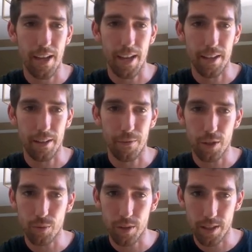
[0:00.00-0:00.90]
And the
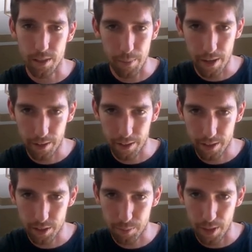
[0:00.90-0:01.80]
first one is American
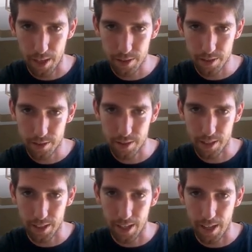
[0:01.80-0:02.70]
Express,
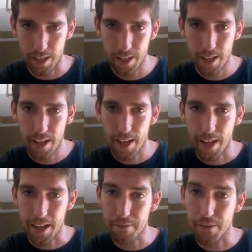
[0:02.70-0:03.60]
sitting at
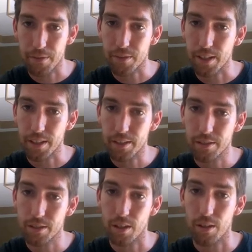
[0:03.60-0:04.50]
$850.
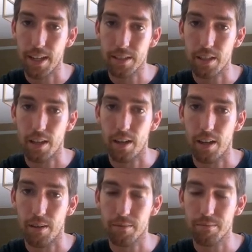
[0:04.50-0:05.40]
So that's
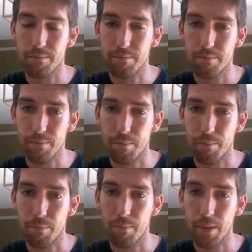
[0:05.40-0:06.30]

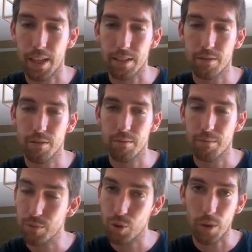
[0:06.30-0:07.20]
less
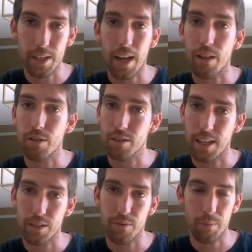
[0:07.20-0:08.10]
$20
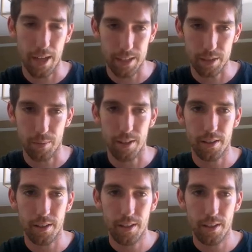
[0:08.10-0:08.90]
less from last month.